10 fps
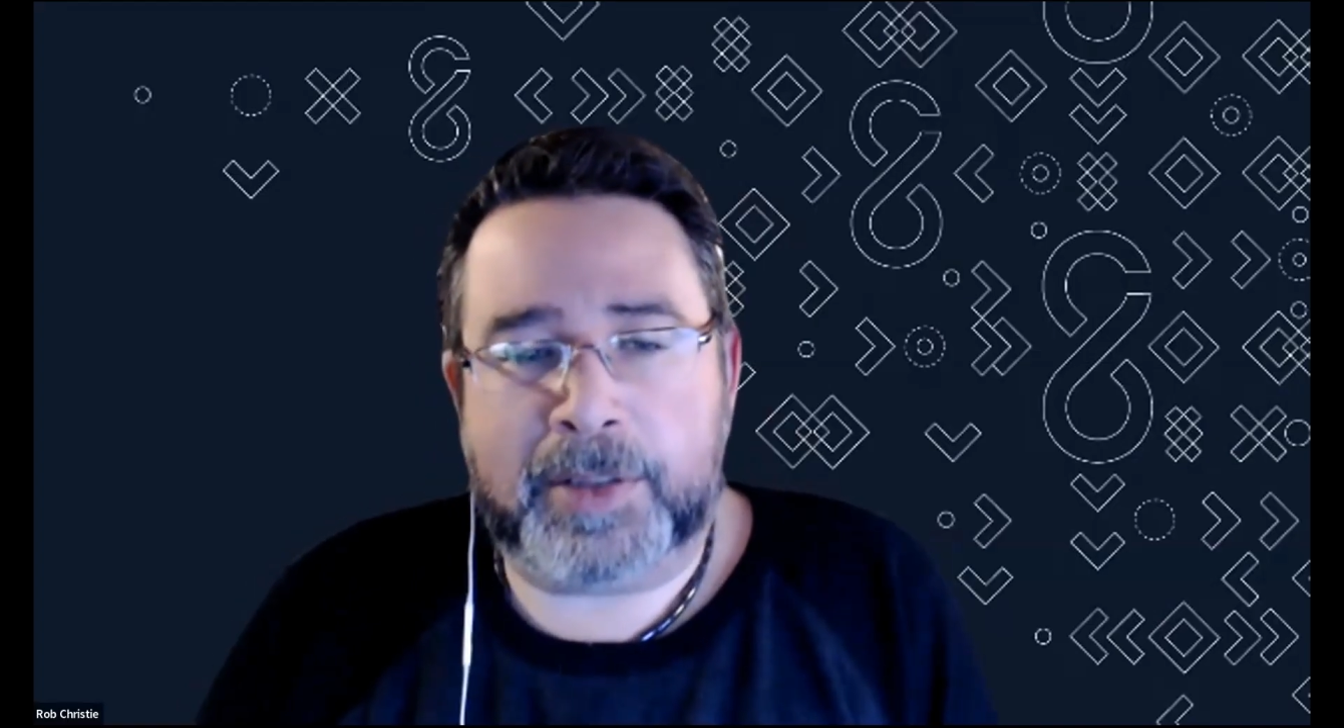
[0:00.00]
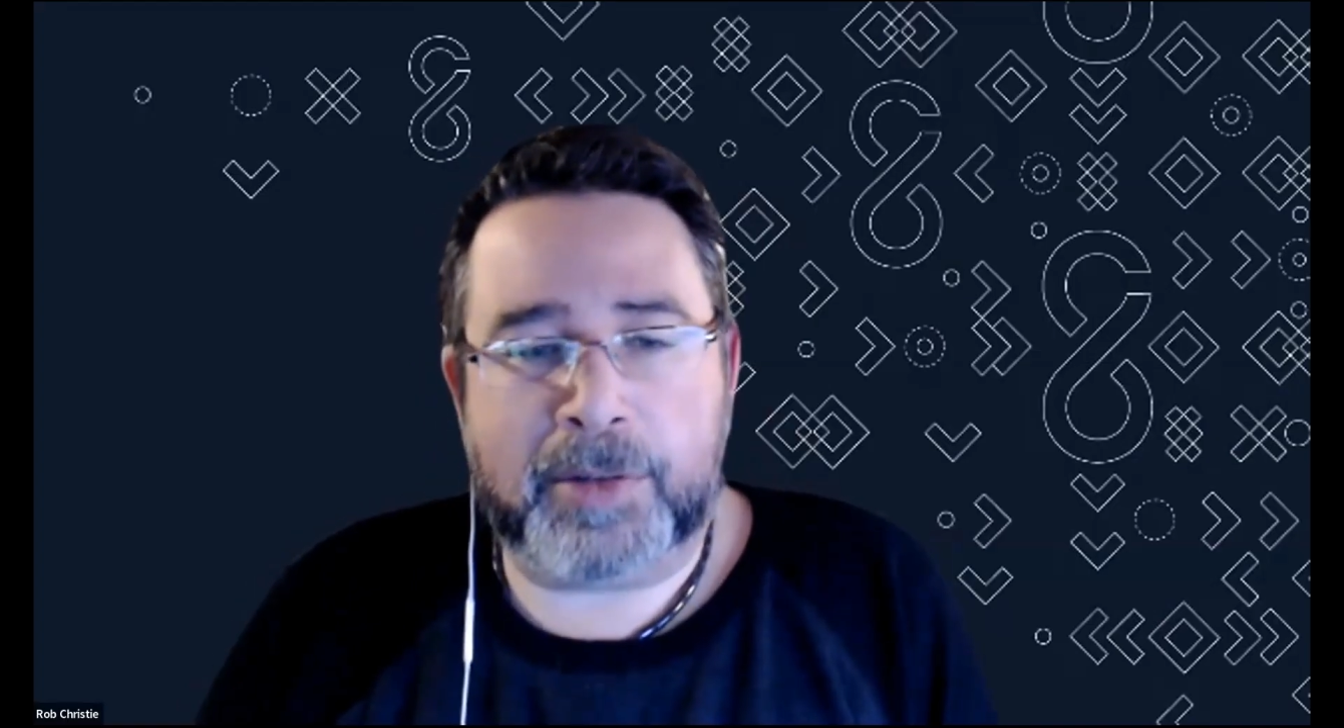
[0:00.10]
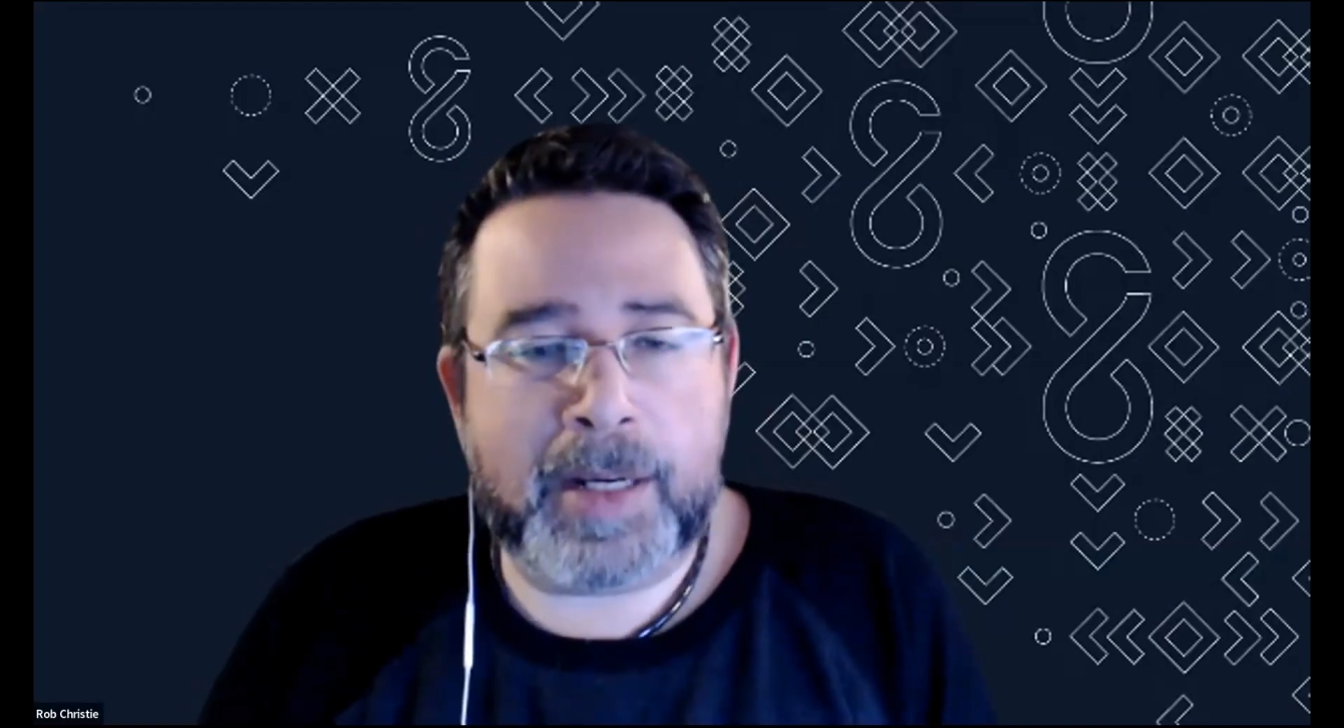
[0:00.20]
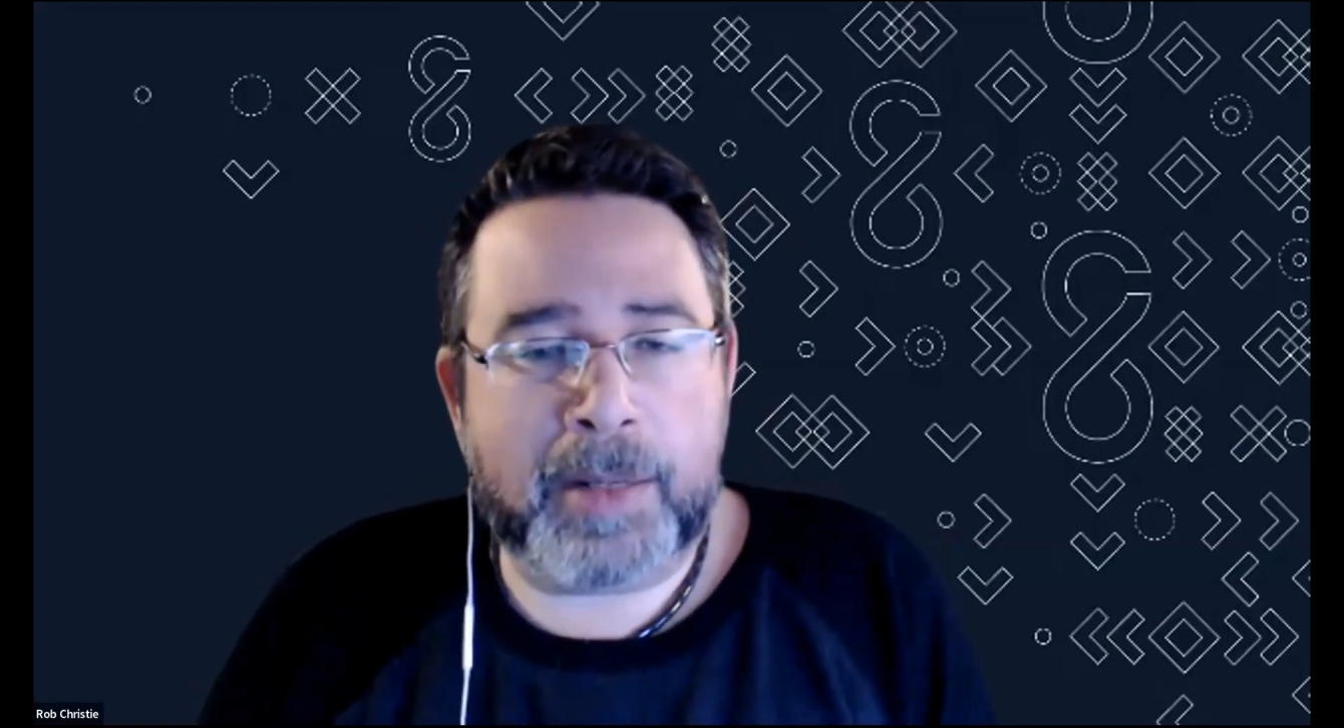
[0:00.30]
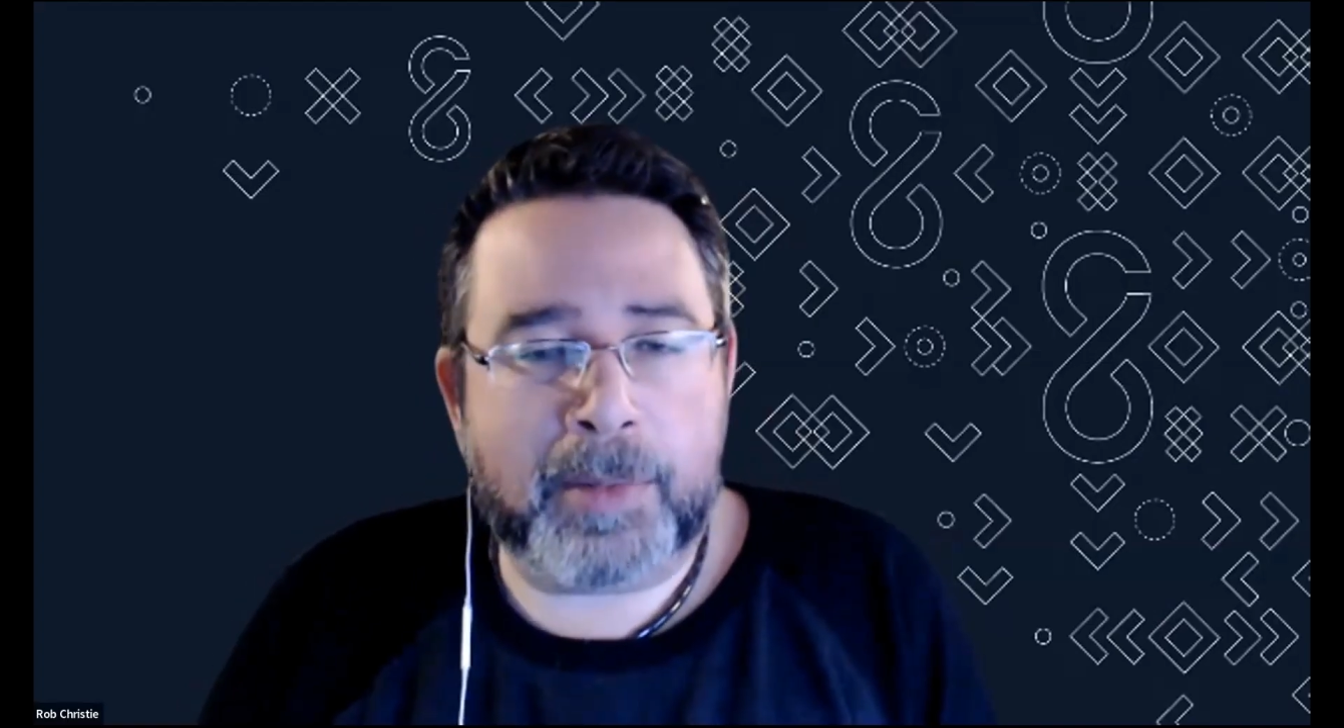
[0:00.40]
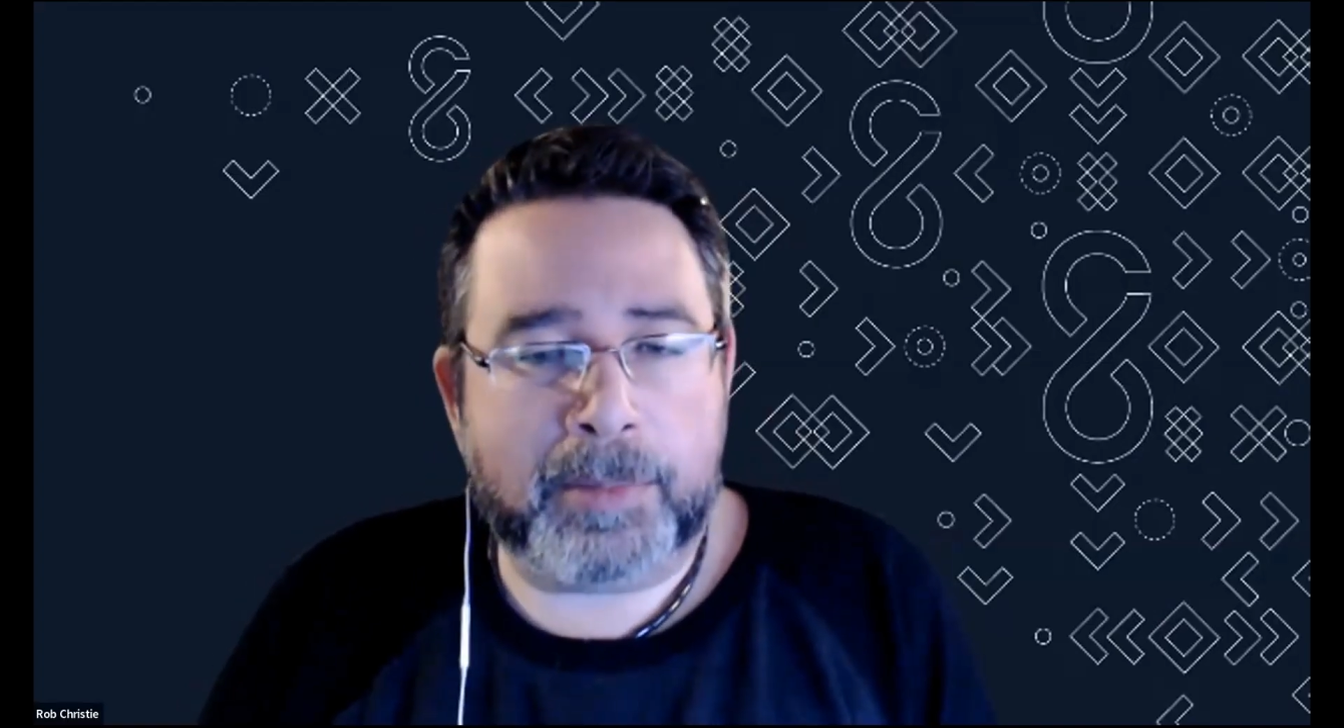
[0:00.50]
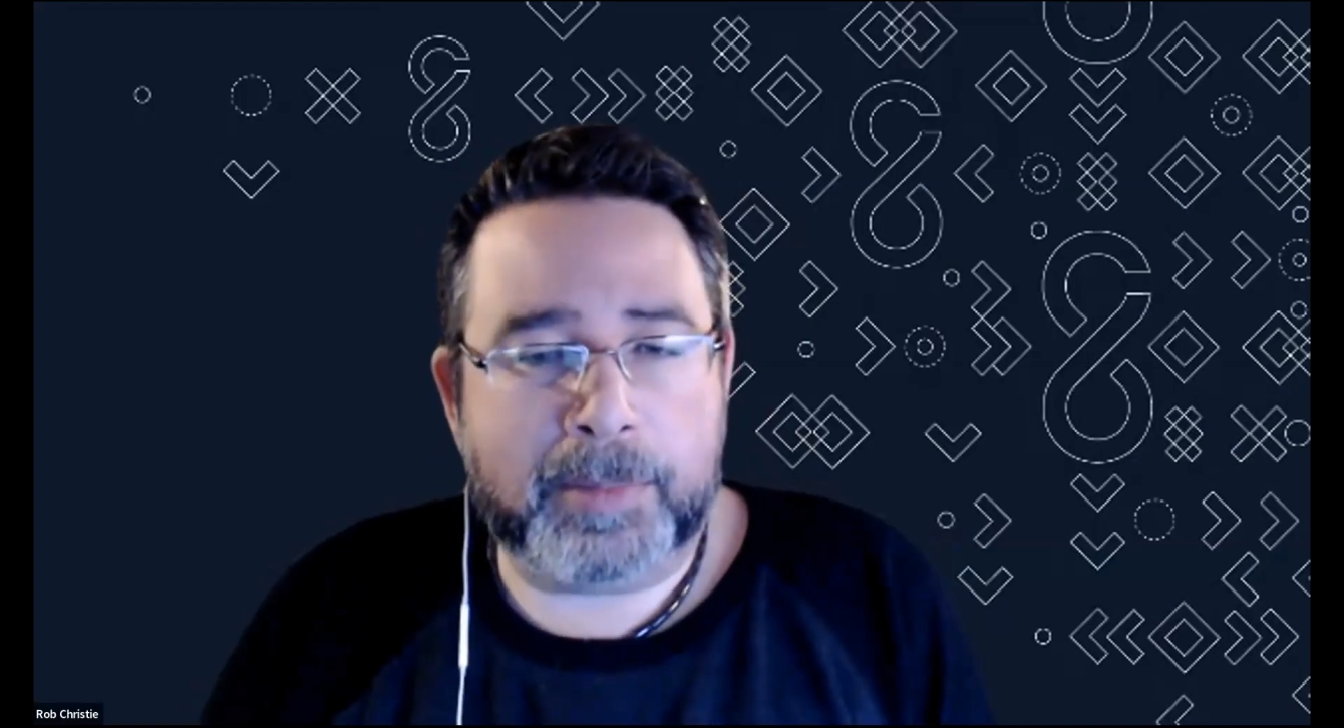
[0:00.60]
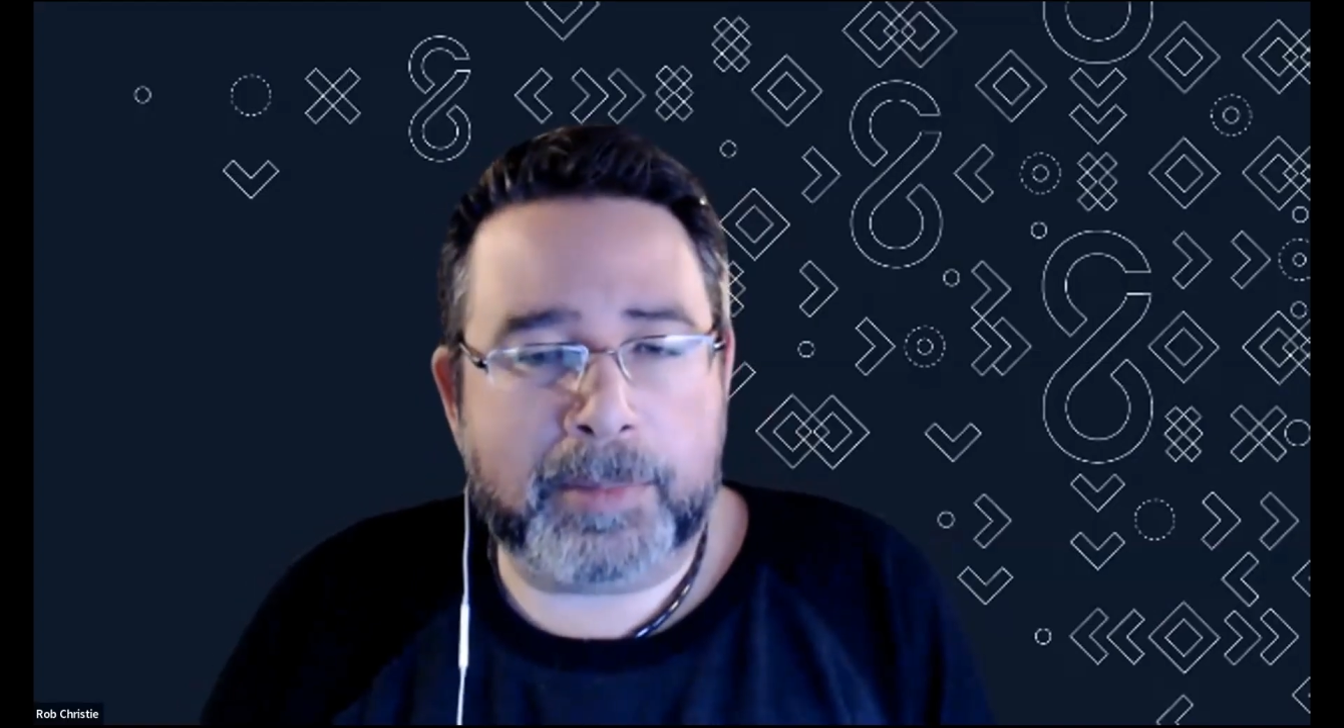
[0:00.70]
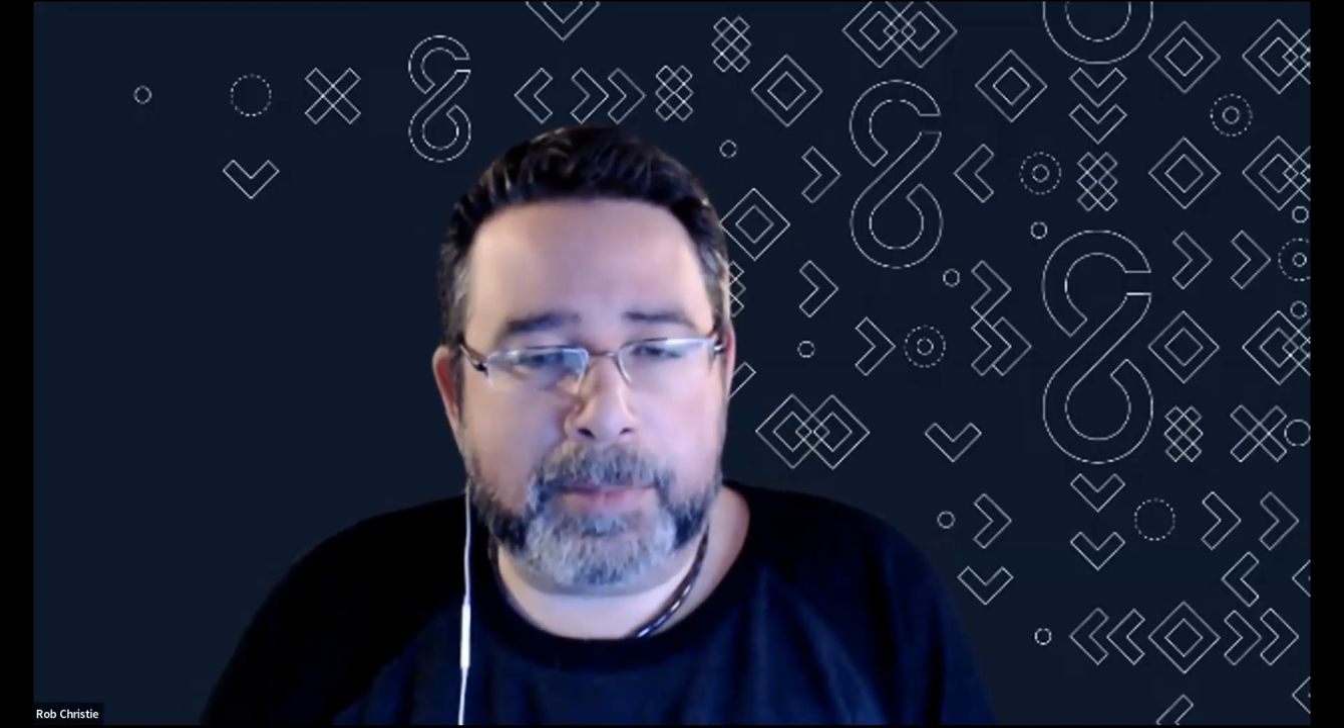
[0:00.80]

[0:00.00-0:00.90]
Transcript: training